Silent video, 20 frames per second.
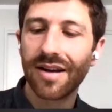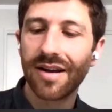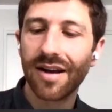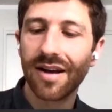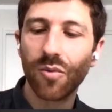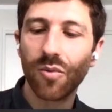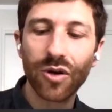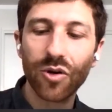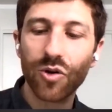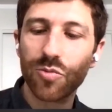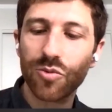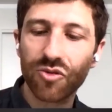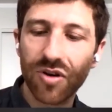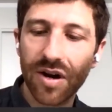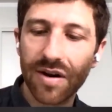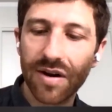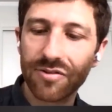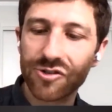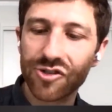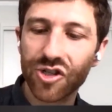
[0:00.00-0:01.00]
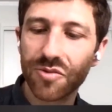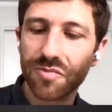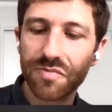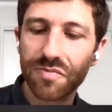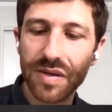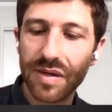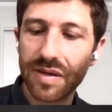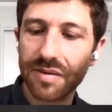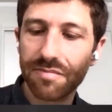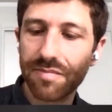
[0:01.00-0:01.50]
uh, what uber drivers should
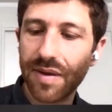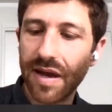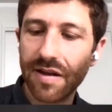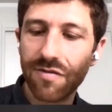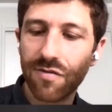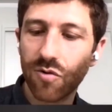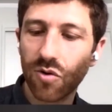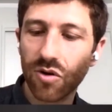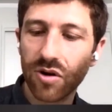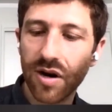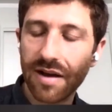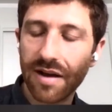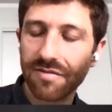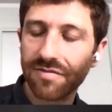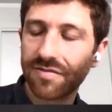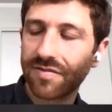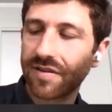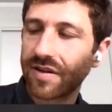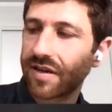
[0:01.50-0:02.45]
be paid for have